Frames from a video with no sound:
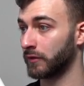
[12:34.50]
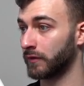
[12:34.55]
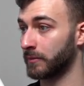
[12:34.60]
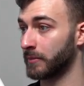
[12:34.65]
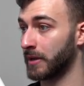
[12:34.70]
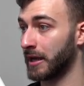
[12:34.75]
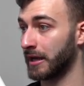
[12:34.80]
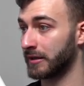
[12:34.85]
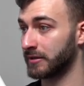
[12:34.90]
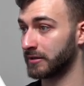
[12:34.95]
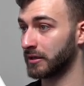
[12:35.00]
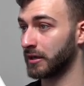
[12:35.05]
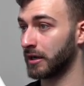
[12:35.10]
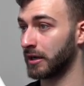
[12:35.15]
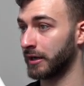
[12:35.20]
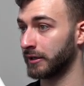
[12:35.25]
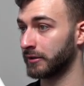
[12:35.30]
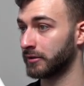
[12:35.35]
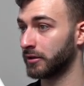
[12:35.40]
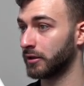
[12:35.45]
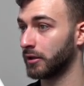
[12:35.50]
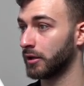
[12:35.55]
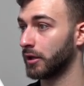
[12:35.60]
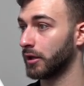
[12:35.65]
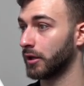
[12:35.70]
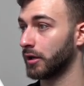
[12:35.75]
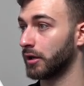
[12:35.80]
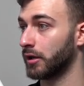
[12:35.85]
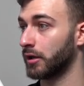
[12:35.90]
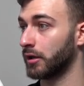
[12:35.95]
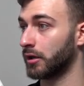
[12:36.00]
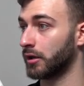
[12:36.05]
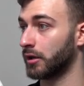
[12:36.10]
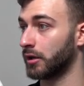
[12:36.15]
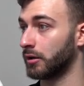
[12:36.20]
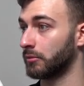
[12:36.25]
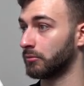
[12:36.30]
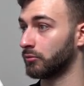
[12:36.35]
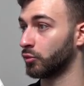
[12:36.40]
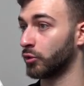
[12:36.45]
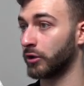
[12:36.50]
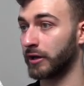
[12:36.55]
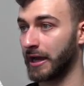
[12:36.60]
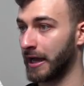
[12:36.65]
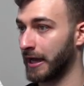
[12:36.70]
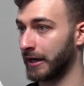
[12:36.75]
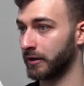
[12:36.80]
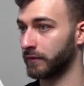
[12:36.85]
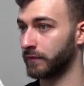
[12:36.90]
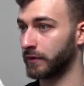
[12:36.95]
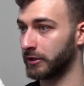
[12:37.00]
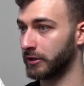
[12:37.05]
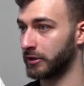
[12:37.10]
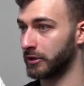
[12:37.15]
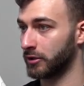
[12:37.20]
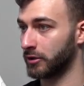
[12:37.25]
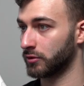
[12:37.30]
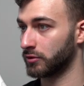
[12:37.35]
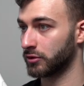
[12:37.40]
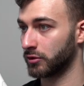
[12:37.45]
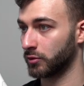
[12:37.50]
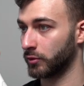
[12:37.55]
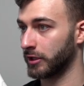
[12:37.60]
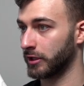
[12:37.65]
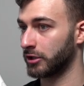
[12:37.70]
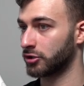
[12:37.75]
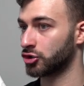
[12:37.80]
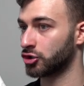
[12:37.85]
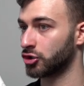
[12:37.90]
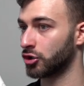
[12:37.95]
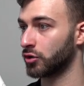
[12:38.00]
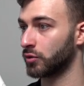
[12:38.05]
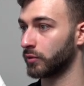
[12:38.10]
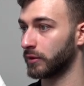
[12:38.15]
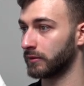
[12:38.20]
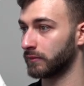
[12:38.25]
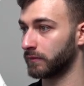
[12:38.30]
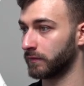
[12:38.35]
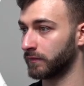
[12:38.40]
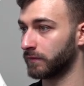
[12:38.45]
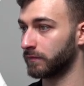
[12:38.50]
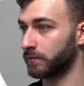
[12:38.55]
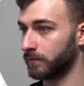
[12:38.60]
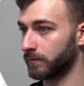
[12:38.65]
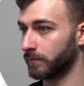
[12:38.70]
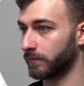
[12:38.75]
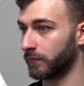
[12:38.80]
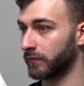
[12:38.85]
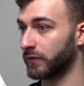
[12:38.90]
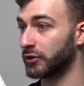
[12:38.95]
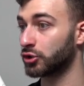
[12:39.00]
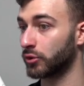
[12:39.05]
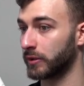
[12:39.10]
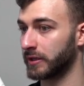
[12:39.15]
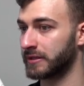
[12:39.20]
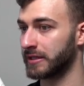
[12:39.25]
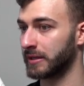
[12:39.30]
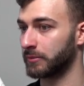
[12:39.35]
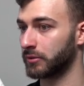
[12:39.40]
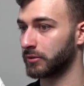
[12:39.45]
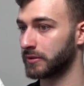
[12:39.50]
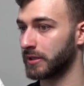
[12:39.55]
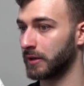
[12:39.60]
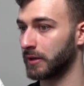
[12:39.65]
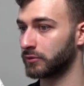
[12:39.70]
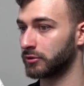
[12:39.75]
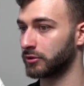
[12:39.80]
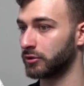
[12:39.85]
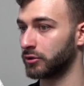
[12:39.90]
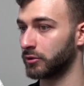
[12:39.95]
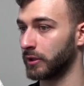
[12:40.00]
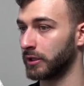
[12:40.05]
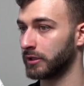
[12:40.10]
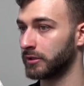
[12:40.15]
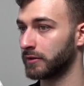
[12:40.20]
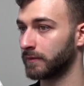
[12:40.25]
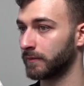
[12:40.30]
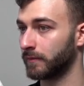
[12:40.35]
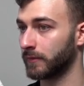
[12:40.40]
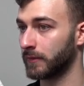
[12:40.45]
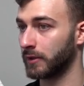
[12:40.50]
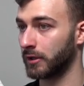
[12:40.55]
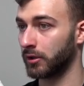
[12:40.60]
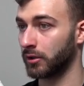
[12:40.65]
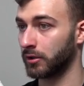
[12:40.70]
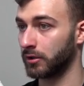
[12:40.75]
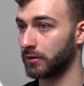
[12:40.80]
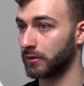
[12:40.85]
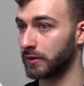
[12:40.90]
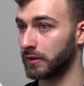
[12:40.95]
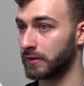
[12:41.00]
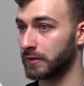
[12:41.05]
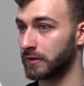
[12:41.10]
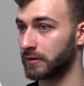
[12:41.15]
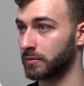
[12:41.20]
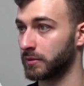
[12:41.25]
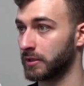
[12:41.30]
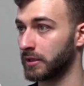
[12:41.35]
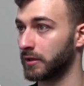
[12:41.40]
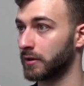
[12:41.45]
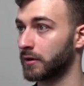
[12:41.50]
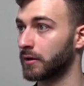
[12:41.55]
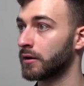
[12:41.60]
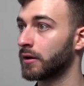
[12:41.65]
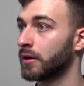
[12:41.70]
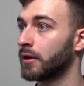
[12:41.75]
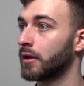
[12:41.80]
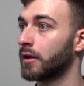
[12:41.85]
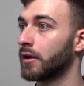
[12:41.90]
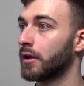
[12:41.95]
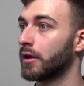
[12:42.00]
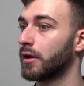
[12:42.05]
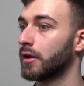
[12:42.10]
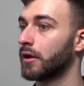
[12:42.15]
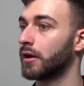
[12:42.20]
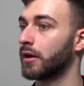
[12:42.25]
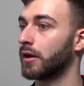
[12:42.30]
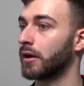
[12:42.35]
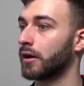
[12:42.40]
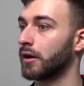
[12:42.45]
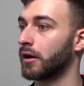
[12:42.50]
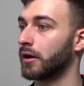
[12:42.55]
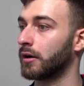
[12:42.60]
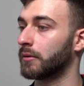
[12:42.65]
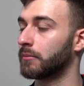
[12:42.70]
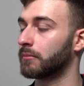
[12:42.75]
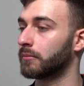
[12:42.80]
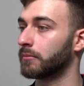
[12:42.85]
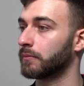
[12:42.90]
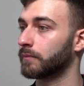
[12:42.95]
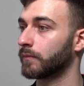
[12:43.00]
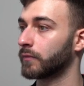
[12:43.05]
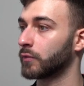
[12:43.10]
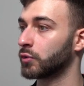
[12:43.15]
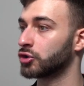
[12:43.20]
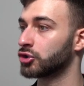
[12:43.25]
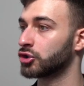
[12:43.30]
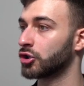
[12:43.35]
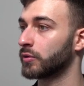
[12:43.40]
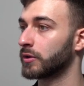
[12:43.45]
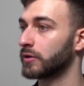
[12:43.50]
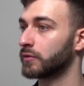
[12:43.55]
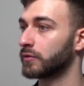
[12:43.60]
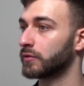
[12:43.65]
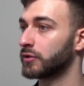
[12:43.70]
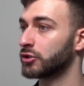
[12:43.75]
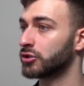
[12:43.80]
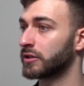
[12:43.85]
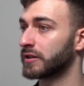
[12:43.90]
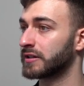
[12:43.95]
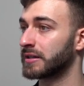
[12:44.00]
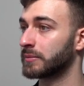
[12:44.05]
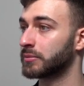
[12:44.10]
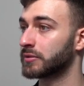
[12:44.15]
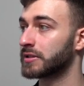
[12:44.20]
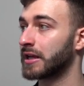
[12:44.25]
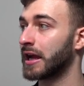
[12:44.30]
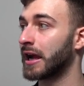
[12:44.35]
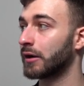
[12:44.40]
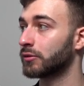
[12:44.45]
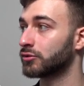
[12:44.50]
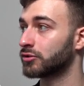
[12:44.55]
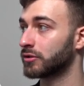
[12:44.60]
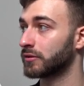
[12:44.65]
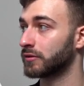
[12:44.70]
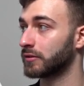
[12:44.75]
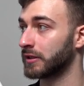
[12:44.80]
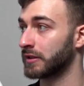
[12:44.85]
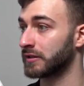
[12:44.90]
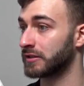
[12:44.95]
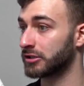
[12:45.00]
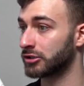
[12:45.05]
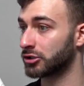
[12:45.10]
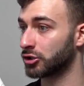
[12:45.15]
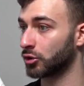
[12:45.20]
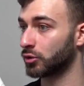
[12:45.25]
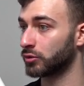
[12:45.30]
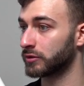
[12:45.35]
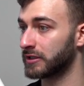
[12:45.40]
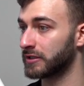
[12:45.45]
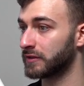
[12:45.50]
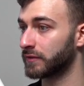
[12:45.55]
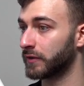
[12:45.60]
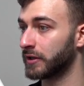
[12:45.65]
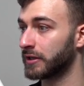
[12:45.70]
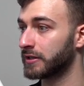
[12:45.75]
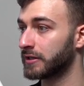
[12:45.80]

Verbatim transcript: has a guide. Um, we're adding videos so we can show with visual examples how to do it. Look, this is me here. Um, we're showing with visual examples how to install these things.